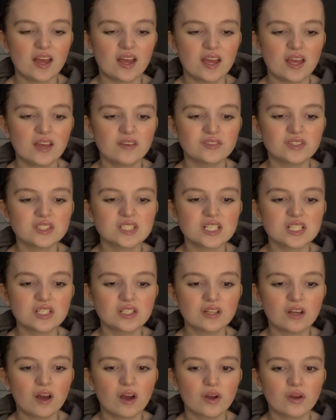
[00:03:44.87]
if you didn't
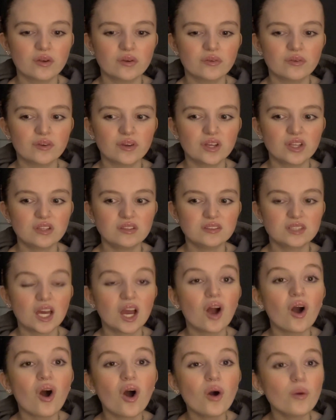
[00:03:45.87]
know,
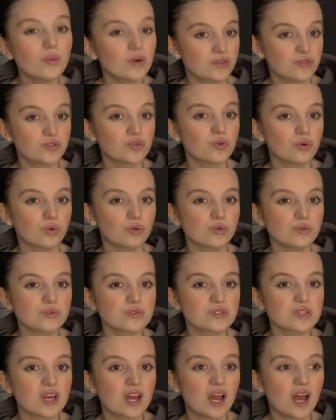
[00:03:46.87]
there are
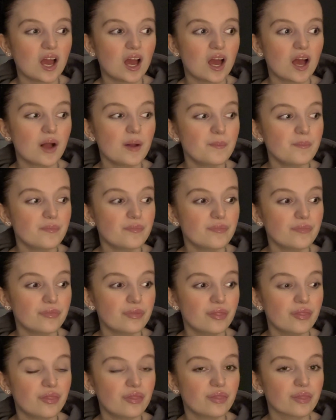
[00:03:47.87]
withdrawals um,
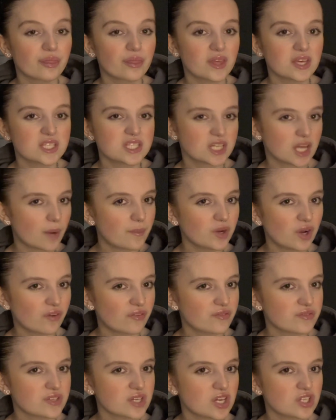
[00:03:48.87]
to coming
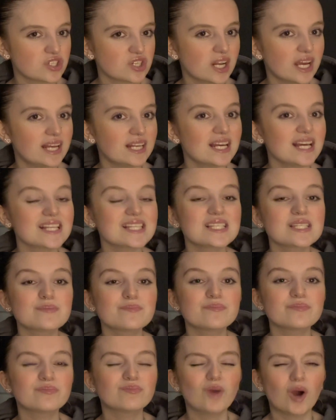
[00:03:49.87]
off sertraline, as,
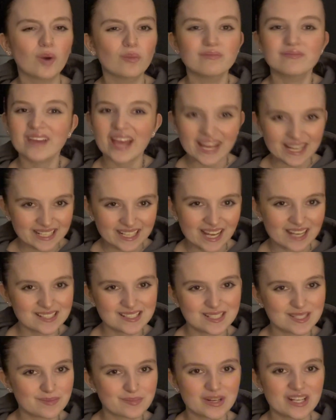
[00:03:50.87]
well, any
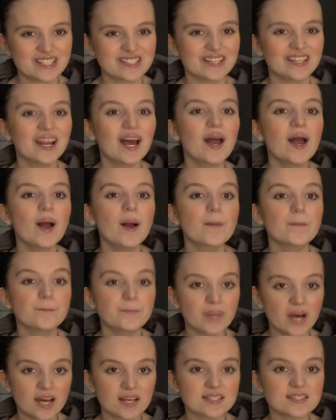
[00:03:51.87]
antidepressant.
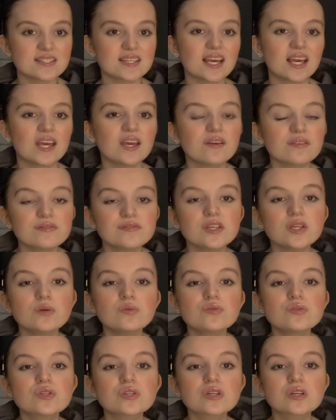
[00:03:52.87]
But if
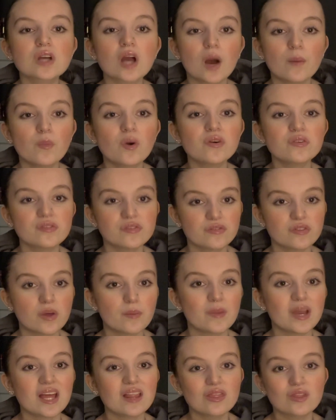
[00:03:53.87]
you come off of
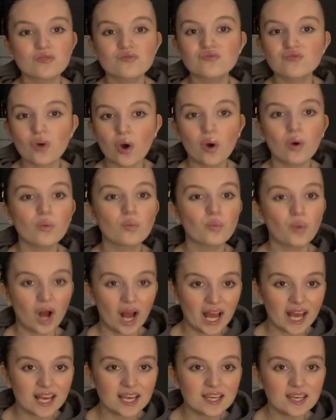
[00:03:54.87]
them in the wrong
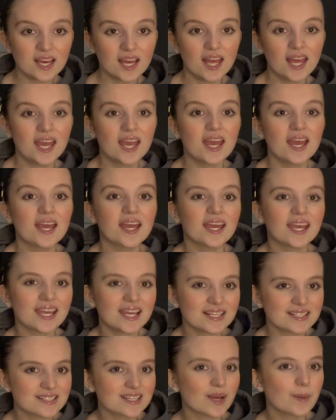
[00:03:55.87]
way,
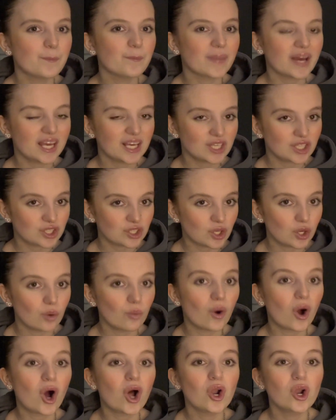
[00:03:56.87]
it can make
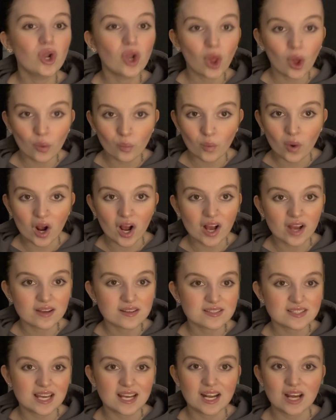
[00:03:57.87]
you a lot
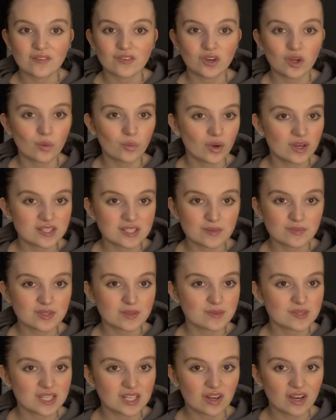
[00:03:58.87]
worse and have a lot worse
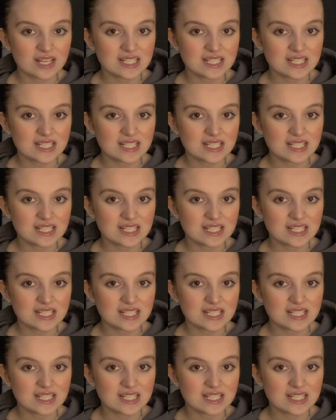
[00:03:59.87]
symptoms than I